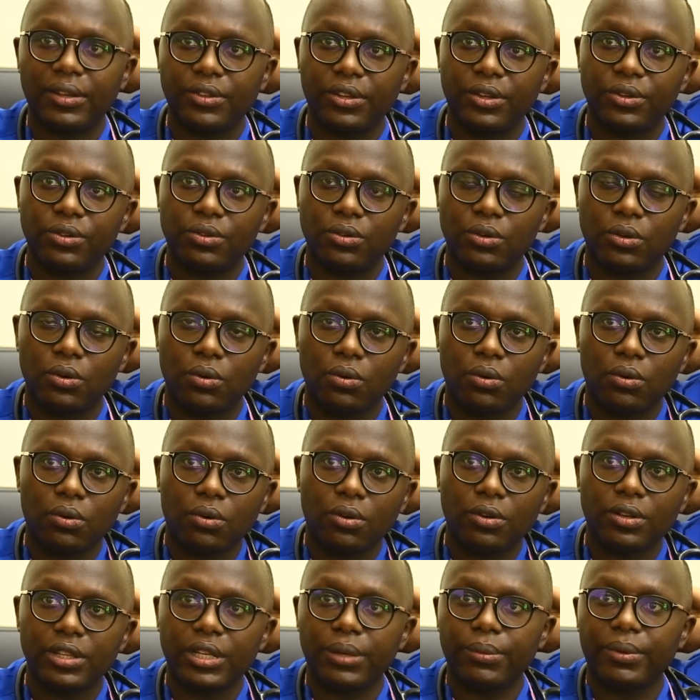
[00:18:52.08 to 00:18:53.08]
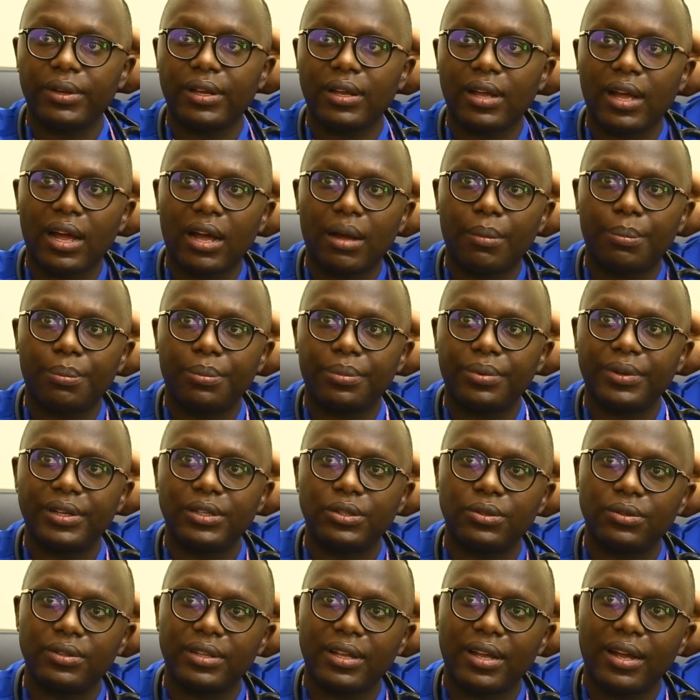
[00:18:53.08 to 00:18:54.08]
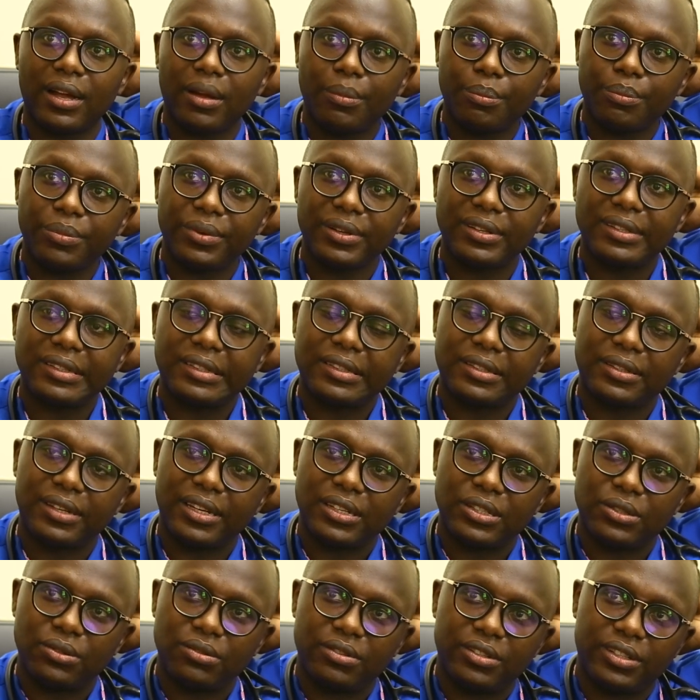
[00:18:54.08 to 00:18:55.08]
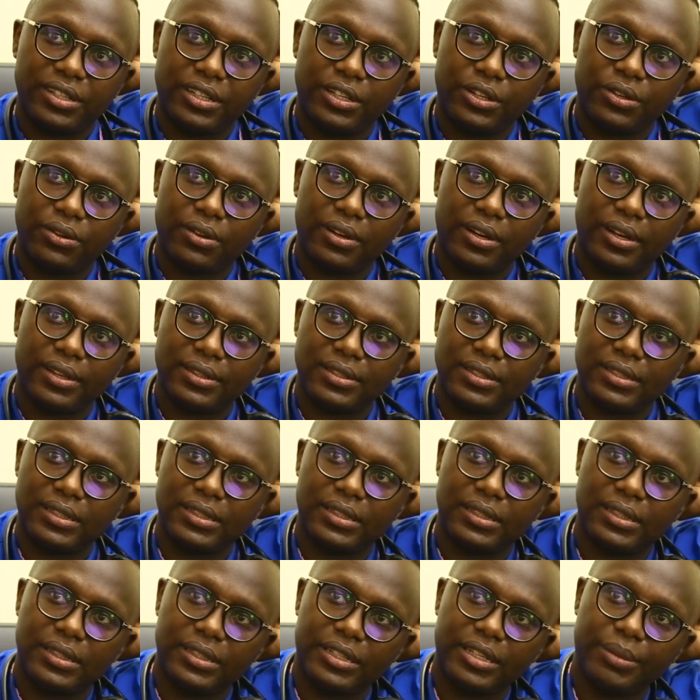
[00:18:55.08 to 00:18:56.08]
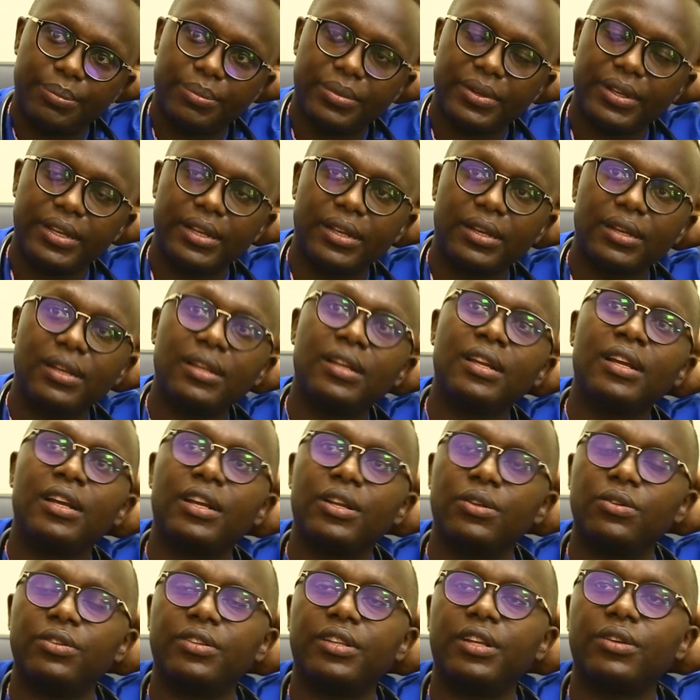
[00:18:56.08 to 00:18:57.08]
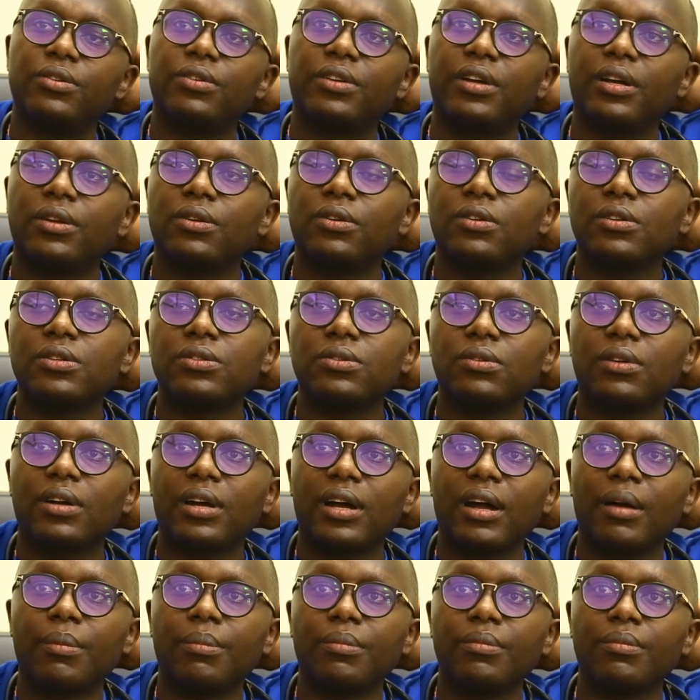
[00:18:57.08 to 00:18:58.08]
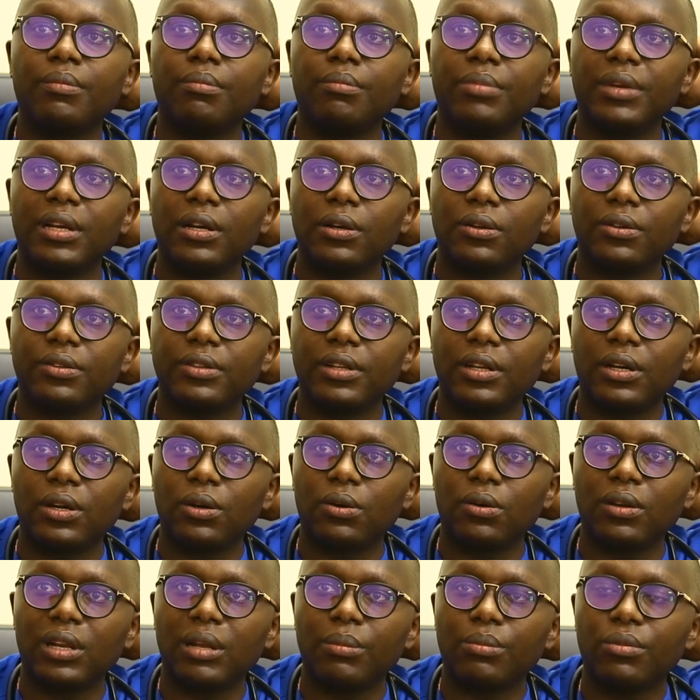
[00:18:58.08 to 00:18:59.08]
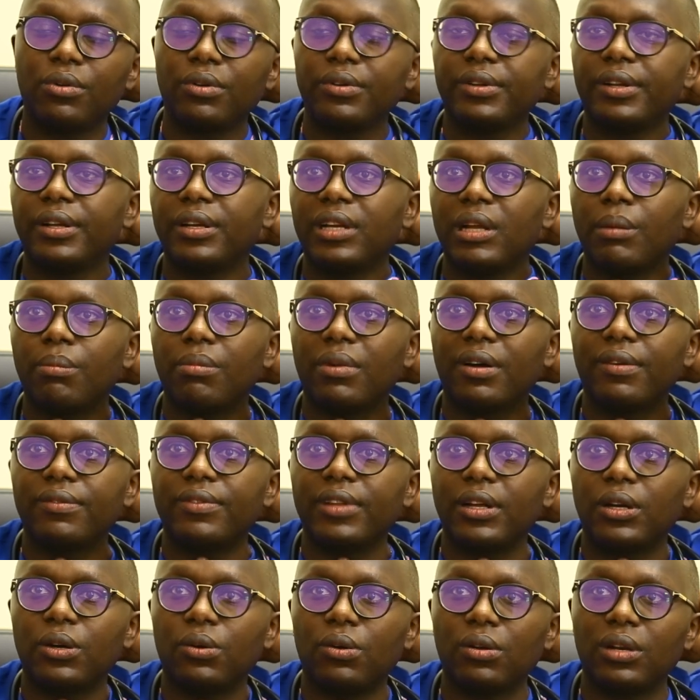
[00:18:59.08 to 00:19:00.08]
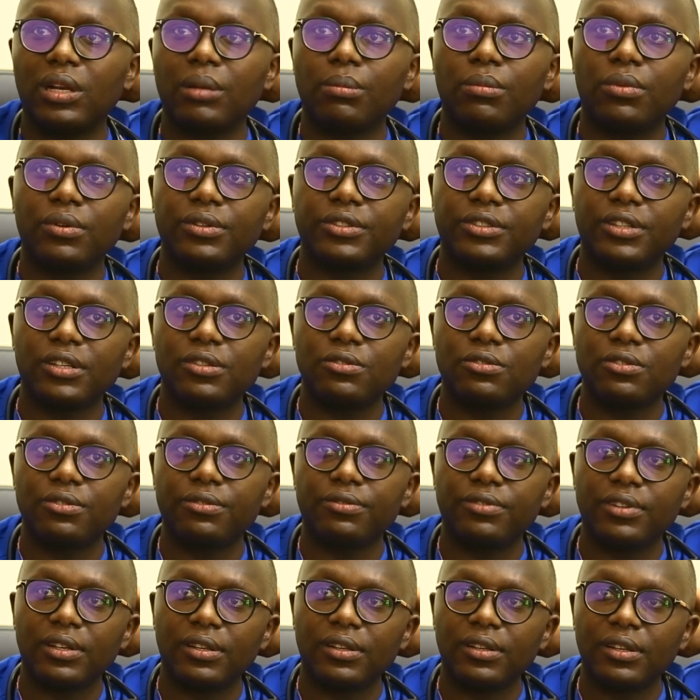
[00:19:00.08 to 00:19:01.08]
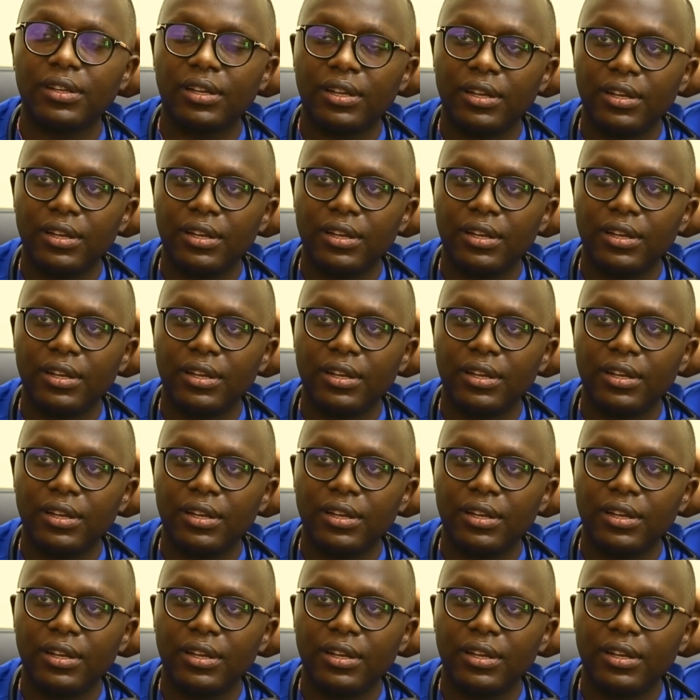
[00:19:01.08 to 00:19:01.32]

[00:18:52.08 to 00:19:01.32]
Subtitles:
And then you go all the way up into the armpit, try to dig your hands deep in, but then you can also come below the collarbone and above the collarbone just to feel